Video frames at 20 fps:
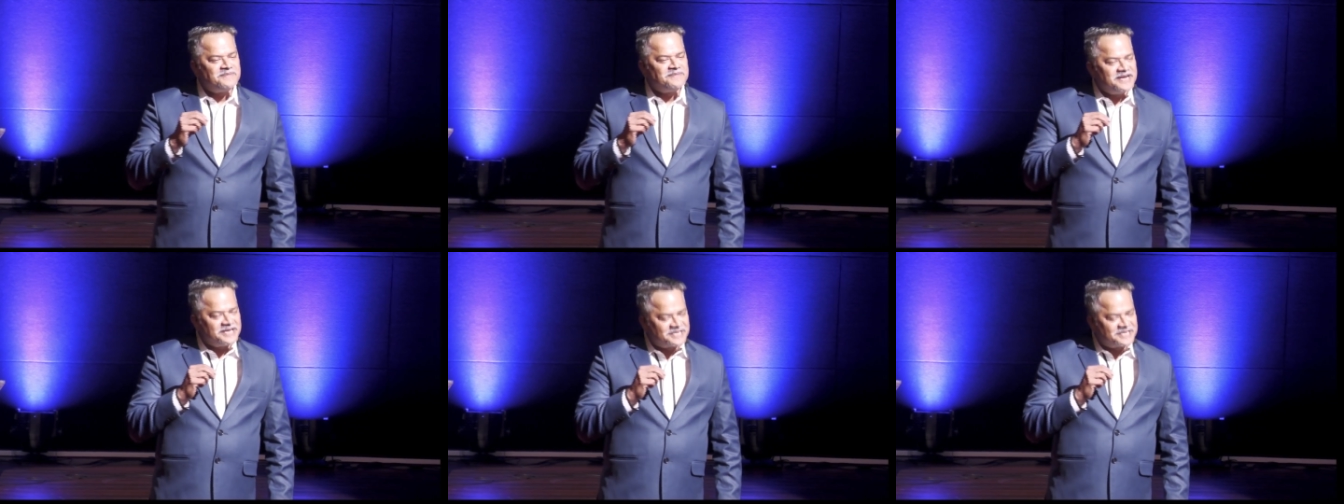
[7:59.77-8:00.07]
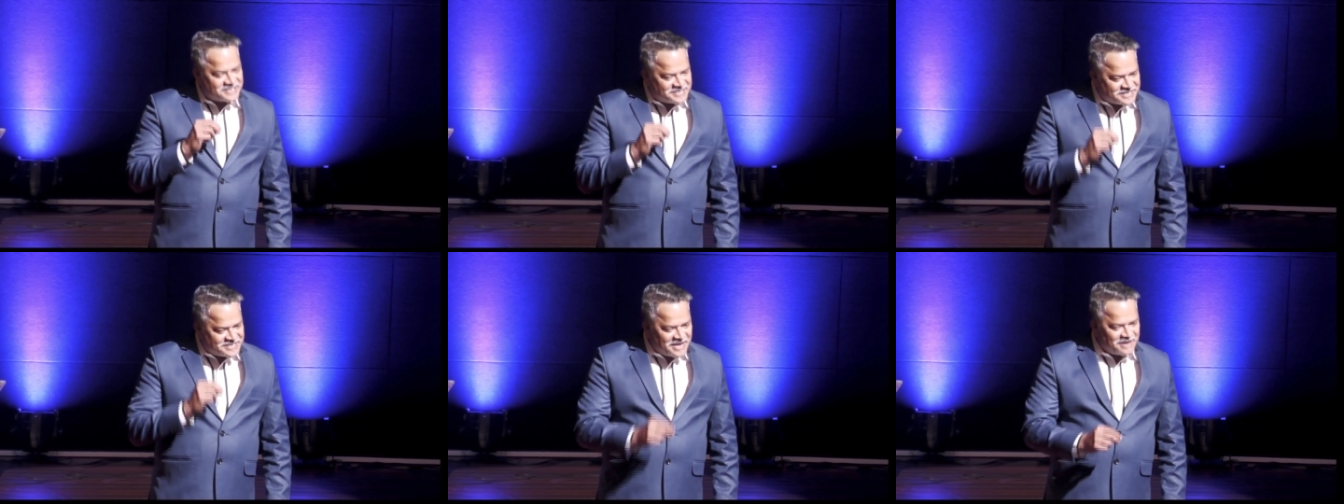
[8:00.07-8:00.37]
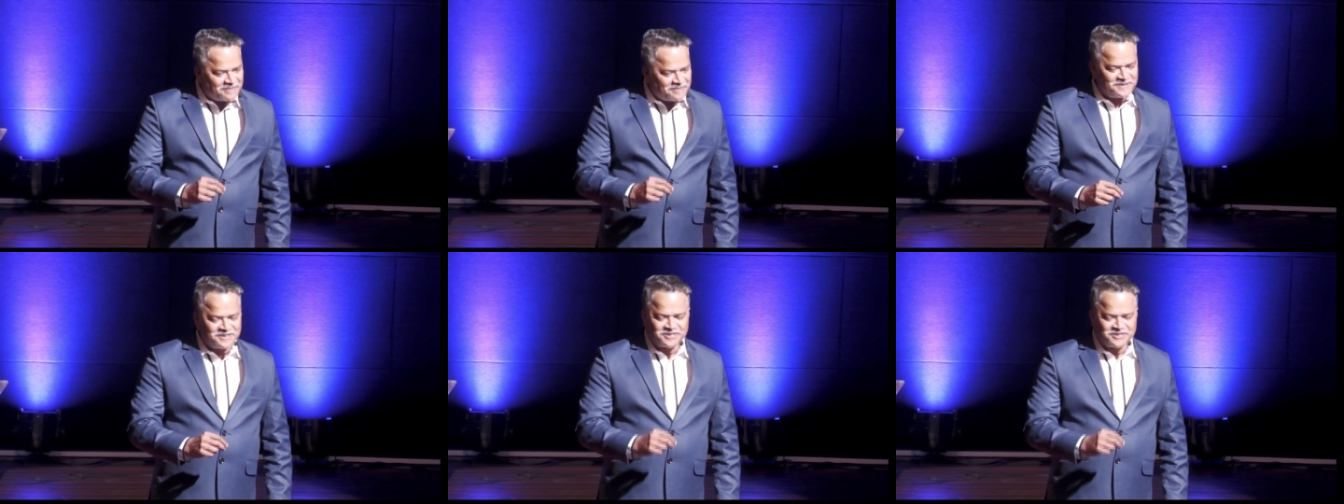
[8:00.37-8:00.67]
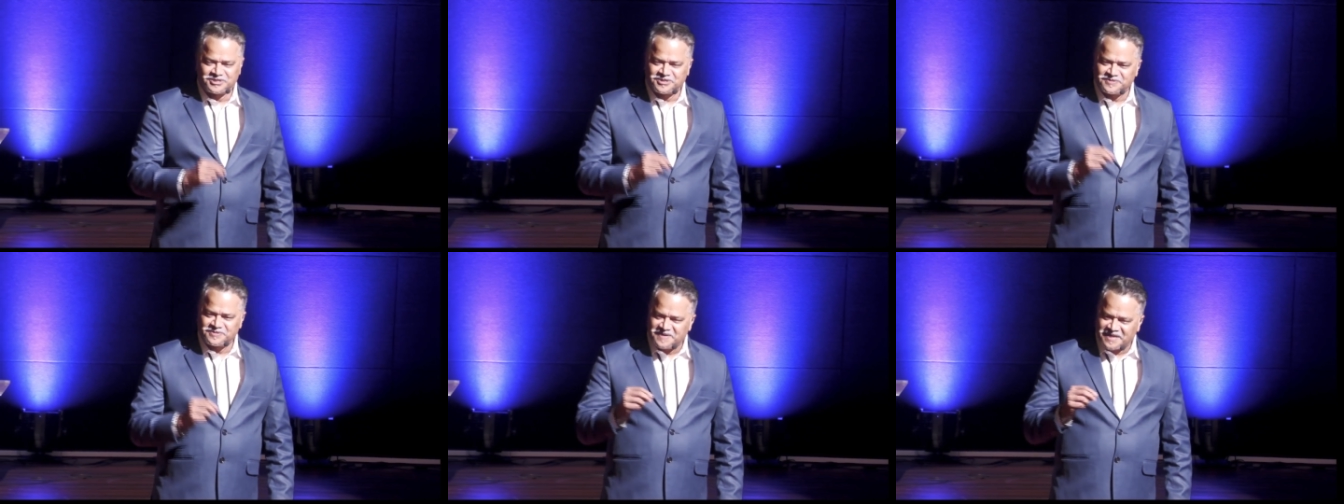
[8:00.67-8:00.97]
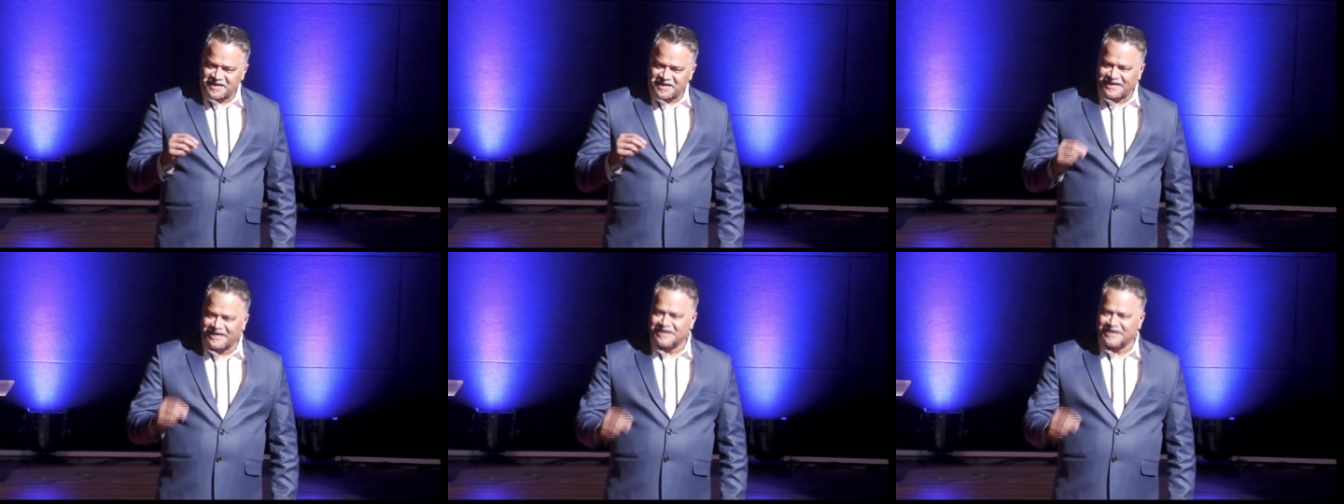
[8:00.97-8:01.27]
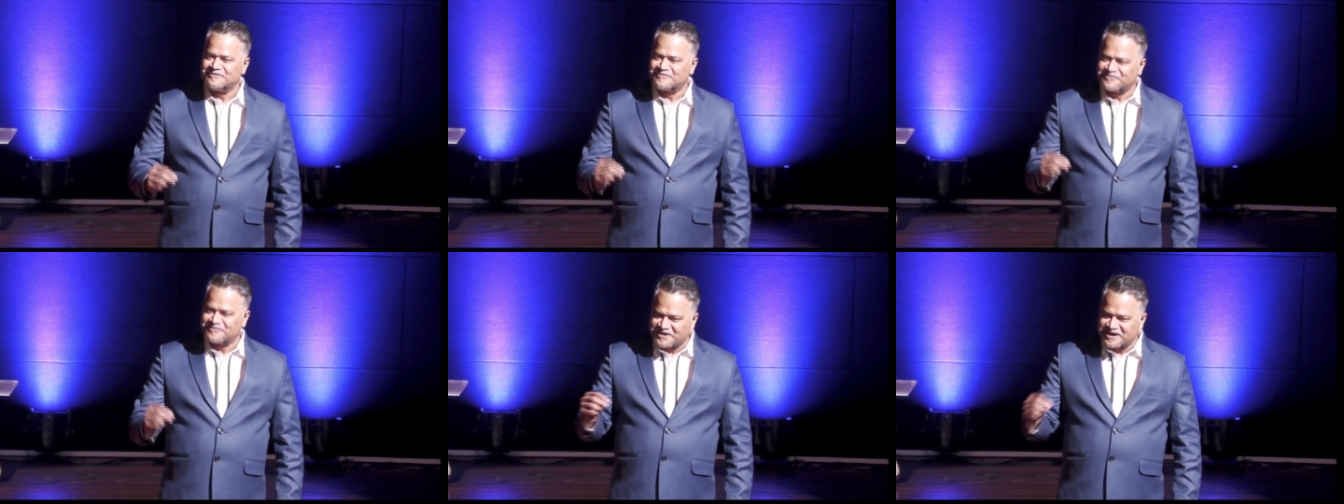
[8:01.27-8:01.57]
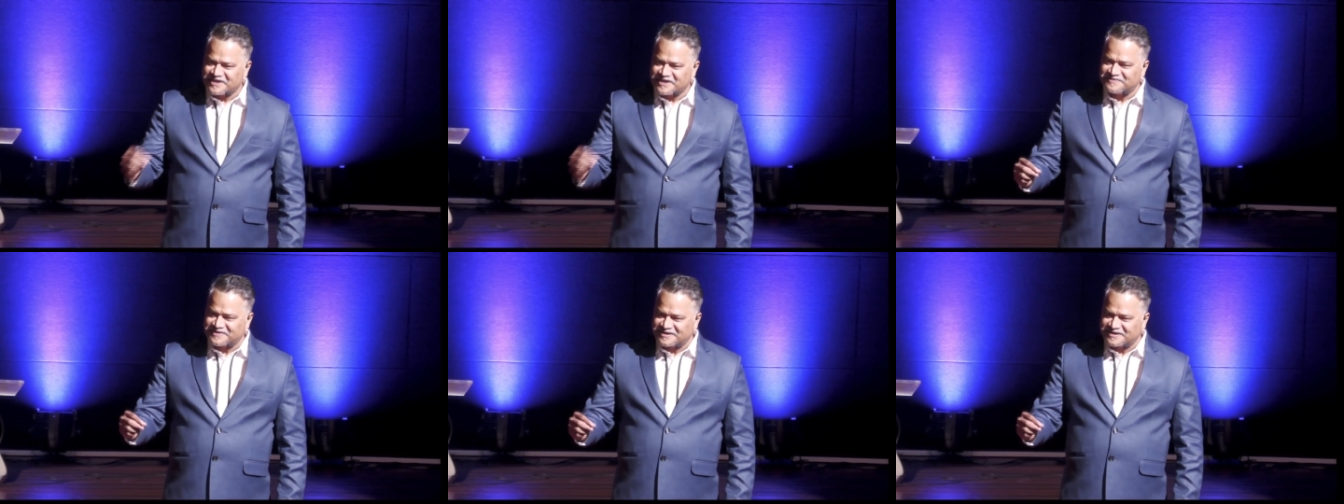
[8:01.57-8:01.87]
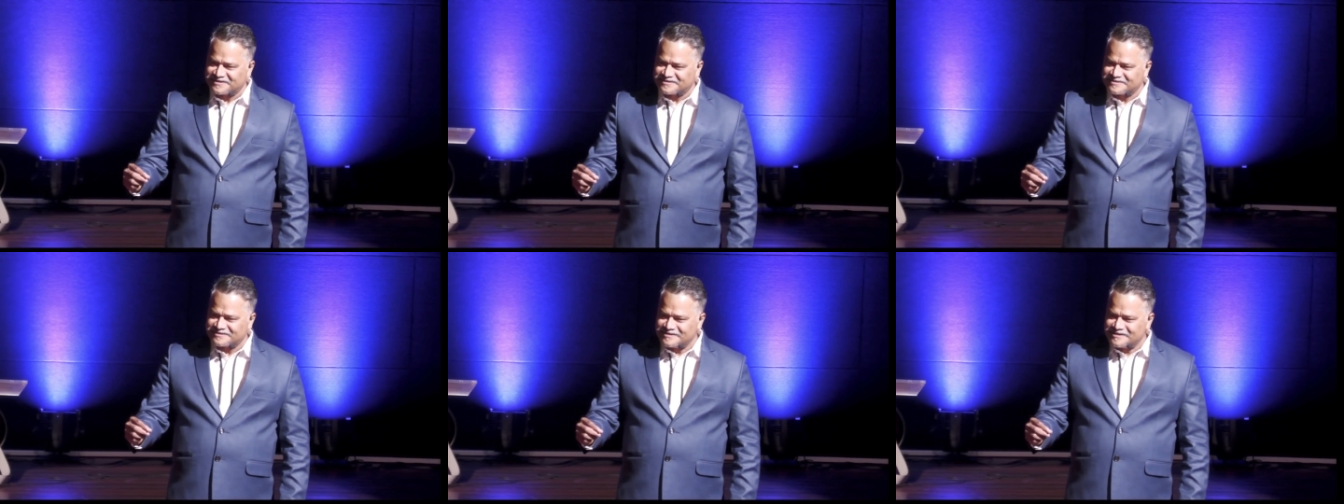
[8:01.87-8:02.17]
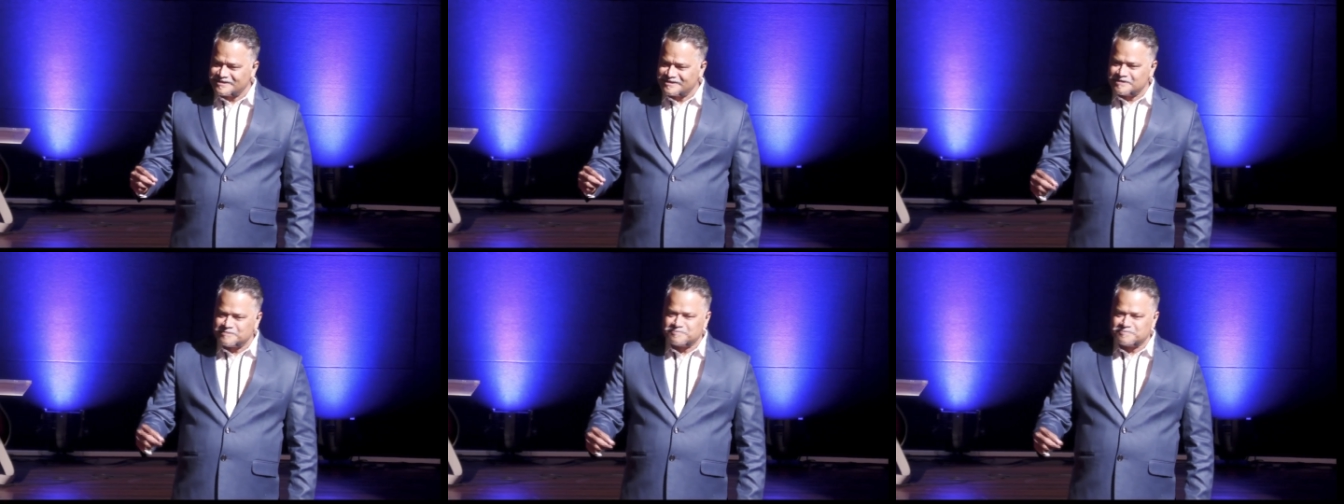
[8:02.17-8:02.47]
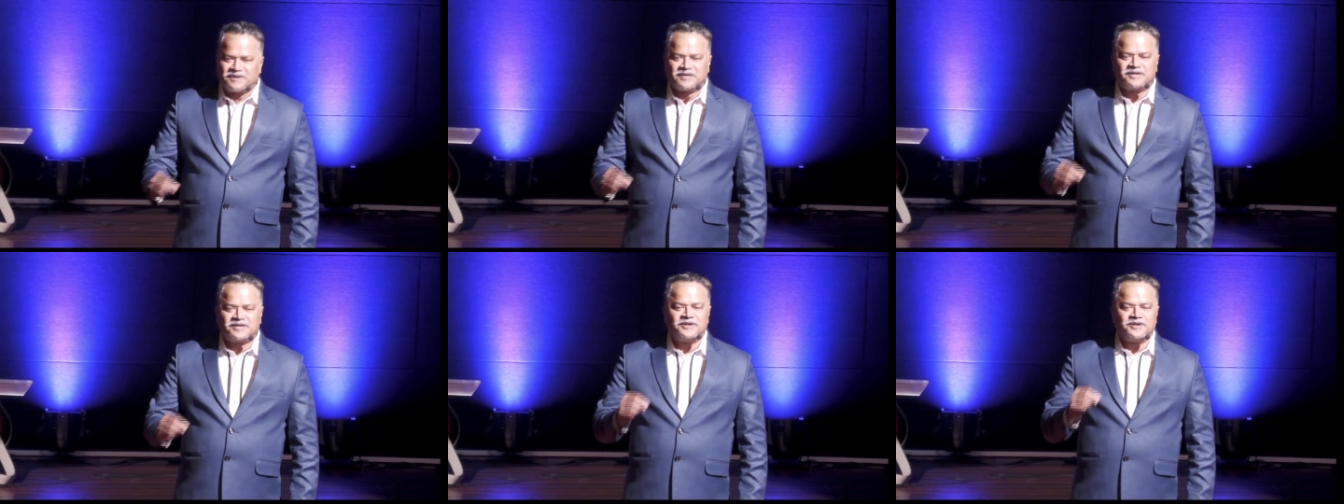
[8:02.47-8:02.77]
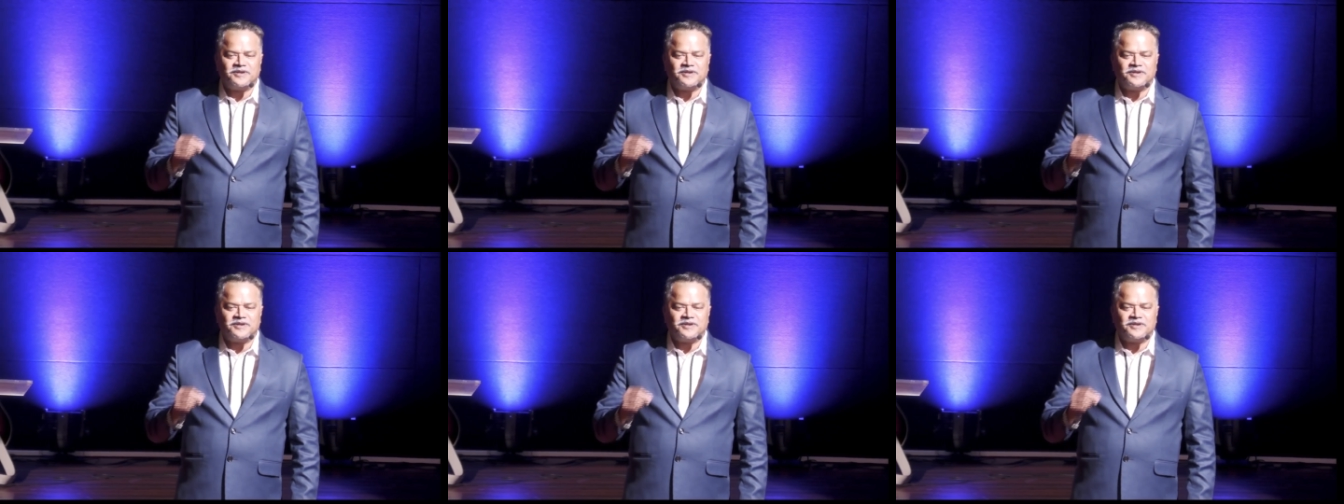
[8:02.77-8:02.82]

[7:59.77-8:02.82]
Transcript: been established to be a king forever, but